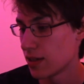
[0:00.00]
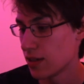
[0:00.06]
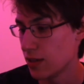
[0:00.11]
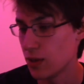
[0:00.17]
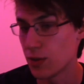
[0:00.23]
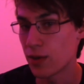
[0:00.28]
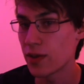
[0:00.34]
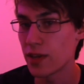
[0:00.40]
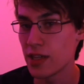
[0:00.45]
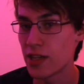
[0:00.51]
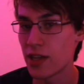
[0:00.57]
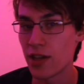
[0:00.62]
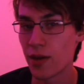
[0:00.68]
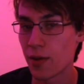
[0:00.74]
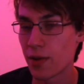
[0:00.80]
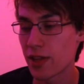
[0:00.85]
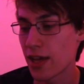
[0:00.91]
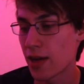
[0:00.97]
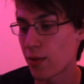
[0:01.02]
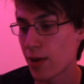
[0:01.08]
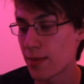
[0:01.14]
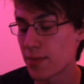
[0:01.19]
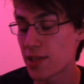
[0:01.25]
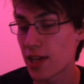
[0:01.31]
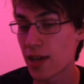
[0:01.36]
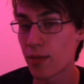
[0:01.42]
You don't need to know what that
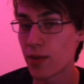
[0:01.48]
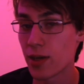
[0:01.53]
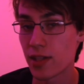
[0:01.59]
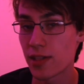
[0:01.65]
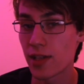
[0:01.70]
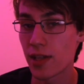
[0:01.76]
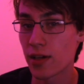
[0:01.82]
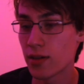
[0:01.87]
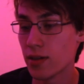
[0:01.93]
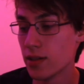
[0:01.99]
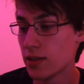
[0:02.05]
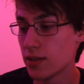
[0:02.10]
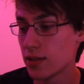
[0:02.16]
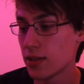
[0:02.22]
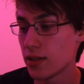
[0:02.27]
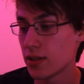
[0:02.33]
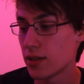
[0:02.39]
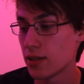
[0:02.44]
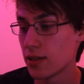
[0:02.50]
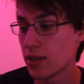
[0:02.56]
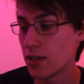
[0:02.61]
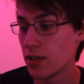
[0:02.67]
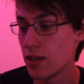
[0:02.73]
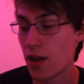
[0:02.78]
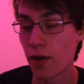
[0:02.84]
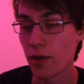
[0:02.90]
website was, though.
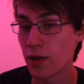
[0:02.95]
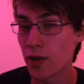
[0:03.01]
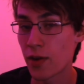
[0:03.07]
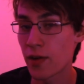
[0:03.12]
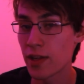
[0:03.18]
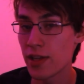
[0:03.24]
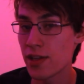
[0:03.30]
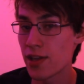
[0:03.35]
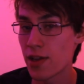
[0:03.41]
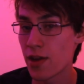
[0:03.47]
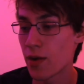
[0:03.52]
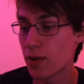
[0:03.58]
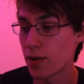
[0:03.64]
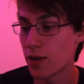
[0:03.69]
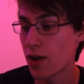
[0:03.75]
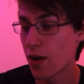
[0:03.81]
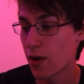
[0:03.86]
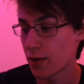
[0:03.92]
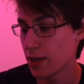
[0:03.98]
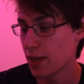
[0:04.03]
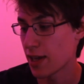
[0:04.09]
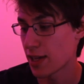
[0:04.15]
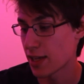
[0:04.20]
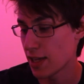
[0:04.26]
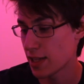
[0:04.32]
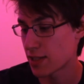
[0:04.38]
No, you don't need to know it. No,
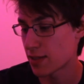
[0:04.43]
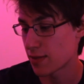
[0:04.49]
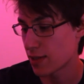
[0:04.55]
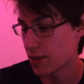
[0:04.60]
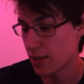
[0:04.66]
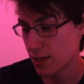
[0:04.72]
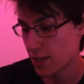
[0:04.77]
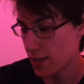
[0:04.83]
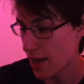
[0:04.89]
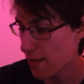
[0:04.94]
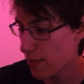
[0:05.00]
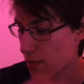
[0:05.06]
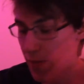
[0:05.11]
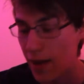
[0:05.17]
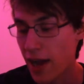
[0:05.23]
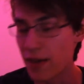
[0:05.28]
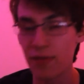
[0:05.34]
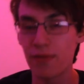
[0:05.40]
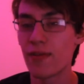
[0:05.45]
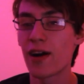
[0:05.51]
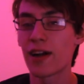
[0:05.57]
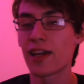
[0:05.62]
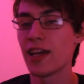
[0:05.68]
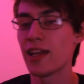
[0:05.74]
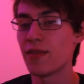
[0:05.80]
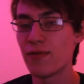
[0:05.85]
yeah, it's... Never mind.
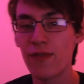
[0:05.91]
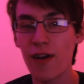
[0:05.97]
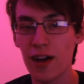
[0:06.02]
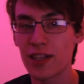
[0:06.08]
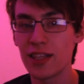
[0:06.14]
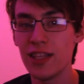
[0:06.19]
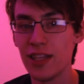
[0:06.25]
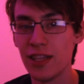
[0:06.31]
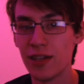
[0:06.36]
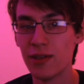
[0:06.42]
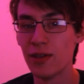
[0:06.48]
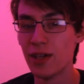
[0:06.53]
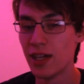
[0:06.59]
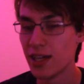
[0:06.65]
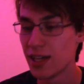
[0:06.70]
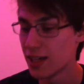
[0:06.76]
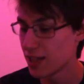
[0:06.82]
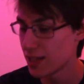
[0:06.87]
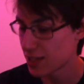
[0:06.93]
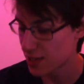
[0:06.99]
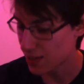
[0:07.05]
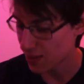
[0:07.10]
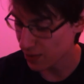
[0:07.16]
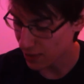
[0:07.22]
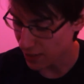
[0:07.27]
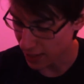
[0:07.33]
Fuck it. Fuck you.
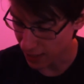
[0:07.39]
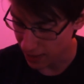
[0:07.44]
So,